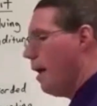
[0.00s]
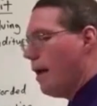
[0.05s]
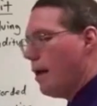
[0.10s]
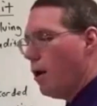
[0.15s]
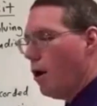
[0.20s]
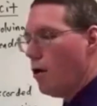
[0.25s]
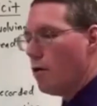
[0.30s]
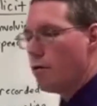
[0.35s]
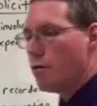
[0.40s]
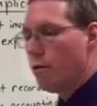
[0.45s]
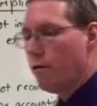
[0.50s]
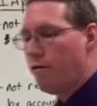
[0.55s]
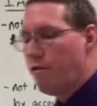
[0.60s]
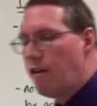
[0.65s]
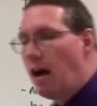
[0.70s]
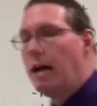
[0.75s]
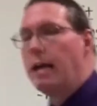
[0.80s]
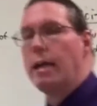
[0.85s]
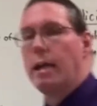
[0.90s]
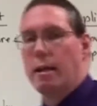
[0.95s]
And also
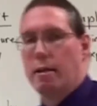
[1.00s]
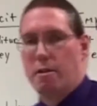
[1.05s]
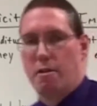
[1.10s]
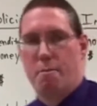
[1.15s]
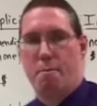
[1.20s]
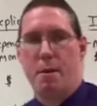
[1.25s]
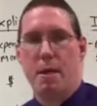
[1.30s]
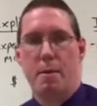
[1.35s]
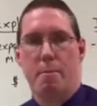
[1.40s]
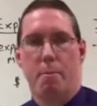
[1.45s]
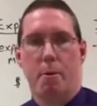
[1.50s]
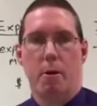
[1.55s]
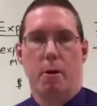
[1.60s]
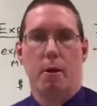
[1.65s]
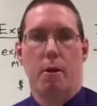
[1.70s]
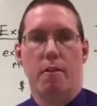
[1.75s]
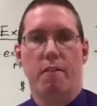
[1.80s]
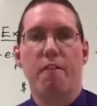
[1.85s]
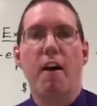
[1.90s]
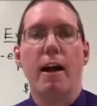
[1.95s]
finance
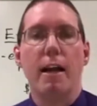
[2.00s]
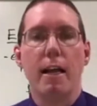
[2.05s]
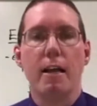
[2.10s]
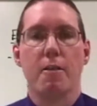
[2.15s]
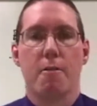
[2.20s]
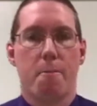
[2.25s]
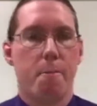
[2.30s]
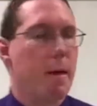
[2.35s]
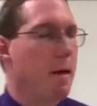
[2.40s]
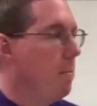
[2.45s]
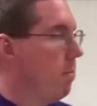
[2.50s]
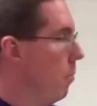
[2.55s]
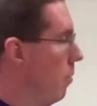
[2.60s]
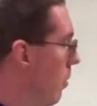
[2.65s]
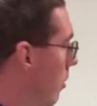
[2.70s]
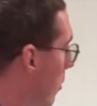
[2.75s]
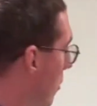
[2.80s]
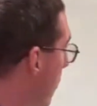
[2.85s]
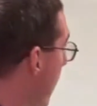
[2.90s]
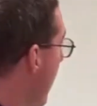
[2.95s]
people. Finance
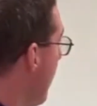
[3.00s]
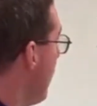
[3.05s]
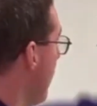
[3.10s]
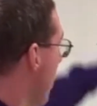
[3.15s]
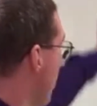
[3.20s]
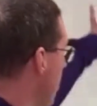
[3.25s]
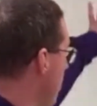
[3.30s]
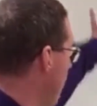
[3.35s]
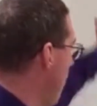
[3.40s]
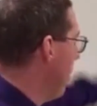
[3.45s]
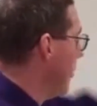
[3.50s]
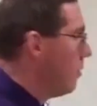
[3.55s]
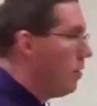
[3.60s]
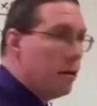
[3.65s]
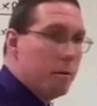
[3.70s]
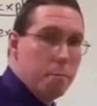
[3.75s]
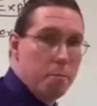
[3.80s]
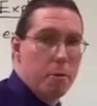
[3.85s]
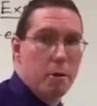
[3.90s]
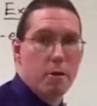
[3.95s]
people, they care about
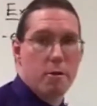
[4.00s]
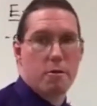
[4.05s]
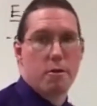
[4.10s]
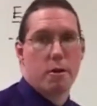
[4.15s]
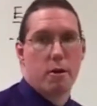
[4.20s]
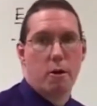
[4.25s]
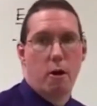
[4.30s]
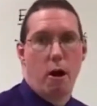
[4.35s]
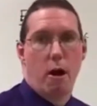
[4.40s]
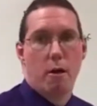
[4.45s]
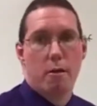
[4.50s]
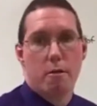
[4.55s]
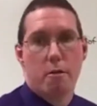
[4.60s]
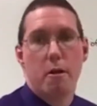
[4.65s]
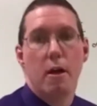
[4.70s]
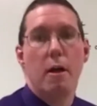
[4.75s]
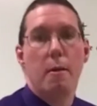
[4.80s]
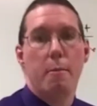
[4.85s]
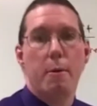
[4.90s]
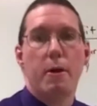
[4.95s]
the implicit costs
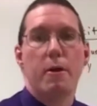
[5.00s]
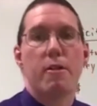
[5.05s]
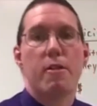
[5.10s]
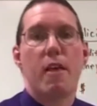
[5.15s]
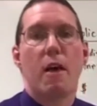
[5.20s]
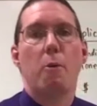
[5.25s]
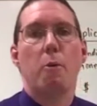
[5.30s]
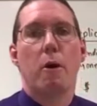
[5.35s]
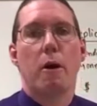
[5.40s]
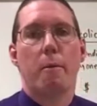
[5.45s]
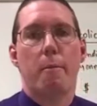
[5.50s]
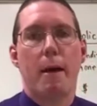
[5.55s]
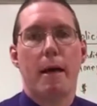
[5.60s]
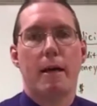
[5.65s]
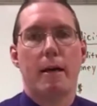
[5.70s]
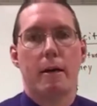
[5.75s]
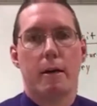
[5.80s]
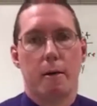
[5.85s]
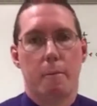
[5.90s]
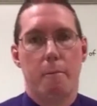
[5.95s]
because they want to
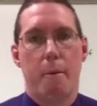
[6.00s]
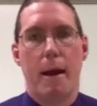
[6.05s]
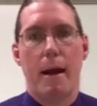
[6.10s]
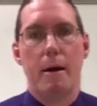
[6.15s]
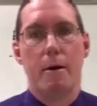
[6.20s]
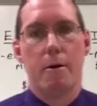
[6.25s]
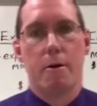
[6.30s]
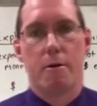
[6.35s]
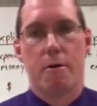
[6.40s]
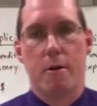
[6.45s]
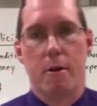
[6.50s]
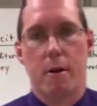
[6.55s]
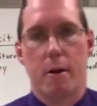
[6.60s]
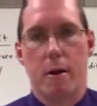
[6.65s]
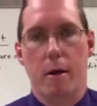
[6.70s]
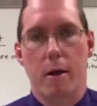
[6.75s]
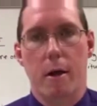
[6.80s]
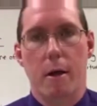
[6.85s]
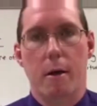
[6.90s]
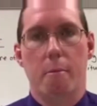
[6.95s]
make a comparison
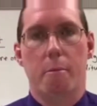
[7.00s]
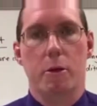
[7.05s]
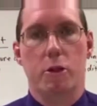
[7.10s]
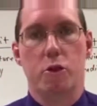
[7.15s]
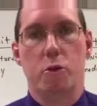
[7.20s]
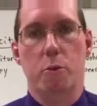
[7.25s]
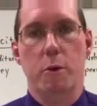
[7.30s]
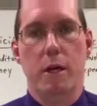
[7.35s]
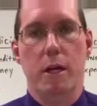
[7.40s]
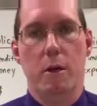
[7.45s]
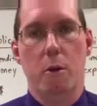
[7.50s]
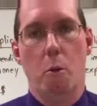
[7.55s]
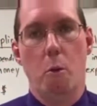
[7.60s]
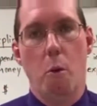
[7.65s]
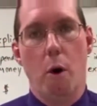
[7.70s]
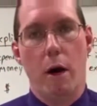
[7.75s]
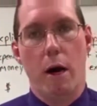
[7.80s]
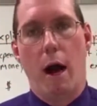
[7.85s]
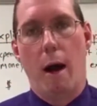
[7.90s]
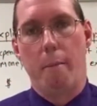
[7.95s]
between
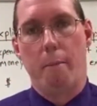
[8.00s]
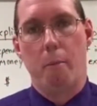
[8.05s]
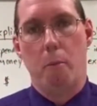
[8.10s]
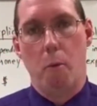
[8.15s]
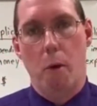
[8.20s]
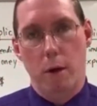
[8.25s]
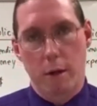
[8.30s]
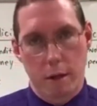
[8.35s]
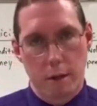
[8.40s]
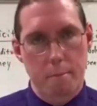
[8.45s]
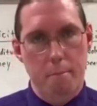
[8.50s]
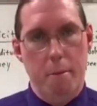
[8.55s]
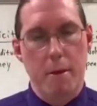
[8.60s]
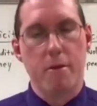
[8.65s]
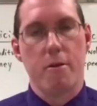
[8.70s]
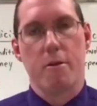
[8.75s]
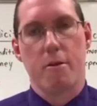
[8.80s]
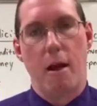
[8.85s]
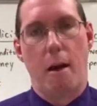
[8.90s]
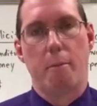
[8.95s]
one
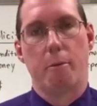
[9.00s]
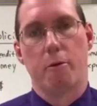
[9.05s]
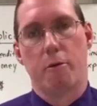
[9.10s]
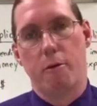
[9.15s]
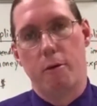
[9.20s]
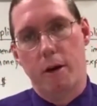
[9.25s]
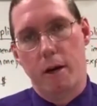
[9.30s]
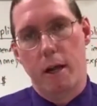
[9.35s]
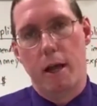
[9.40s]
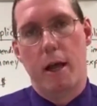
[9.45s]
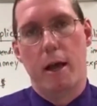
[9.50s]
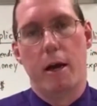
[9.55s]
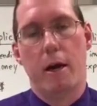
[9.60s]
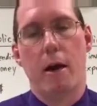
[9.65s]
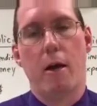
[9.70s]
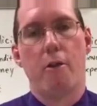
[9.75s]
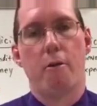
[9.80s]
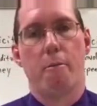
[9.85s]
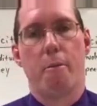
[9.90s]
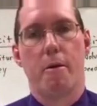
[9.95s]
business opportunity and
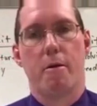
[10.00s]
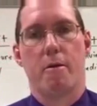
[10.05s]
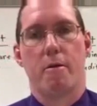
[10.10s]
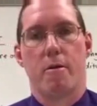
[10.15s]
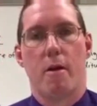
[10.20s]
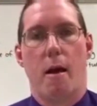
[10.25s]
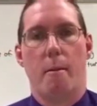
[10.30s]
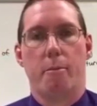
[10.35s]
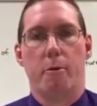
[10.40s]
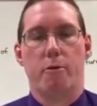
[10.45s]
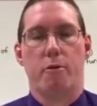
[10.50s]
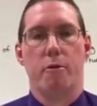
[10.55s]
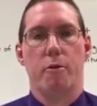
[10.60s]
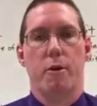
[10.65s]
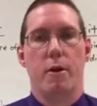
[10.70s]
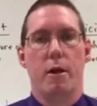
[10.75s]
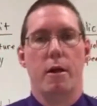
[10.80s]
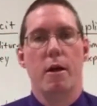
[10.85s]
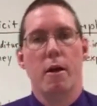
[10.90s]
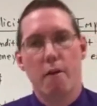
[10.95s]
another business
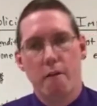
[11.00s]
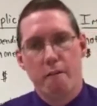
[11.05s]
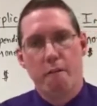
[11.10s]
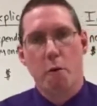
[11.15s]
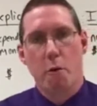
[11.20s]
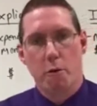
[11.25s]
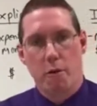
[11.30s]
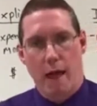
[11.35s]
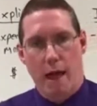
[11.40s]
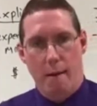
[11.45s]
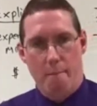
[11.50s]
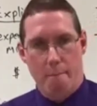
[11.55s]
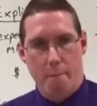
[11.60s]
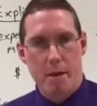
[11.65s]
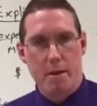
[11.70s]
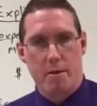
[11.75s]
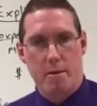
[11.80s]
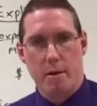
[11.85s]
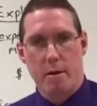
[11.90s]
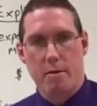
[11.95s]
opportunity for that
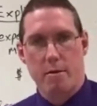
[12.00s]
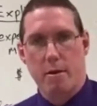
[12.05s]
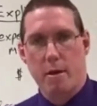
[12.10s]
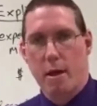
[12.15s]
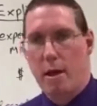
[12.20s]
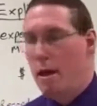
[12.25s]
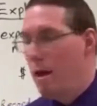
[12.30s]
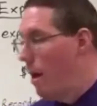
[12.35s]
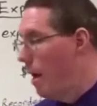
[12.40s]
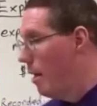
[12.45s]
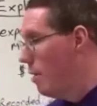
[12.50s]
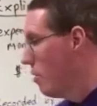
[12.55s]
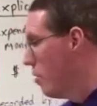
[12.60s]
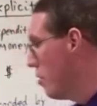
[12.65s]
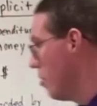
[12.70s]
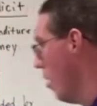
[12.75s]
business. And